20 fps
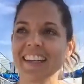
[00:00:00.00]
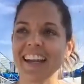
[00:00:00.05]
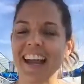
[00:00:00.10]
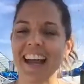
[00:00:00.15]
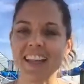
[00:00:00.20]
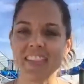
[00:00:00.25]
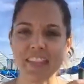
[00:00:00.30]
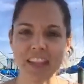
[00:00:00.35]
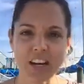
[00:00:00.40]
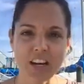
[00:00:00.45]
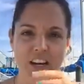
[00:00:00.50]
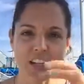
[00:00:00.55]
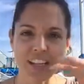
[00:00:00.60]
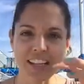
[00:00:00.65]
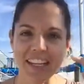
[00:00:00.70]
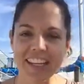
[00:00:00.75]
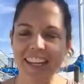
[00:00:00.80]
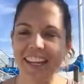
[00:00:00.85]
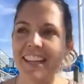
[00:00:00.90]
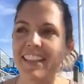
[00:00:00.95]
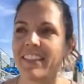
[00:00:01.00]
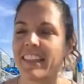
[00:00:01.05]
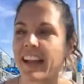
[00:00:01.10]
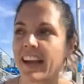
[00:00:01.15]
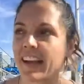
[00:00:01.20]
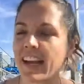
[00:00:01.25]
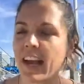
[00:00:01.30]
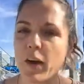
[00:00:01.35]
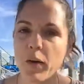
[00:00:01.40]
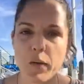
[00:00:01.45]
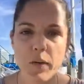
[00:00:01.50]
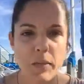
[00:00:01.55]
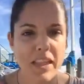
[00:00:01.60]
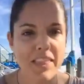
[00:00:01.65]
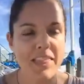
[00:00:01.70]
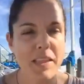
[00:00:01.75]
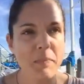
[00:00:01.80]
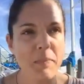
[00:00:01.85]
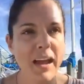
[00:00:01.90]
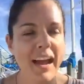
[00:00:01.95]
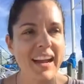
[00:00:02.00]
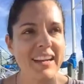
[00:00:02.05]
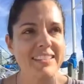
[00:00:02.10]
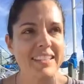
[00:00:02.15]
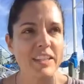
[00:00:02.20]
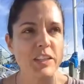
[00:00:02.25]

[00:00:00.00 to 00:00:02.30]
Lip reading: And that are like in there. Now, in the past,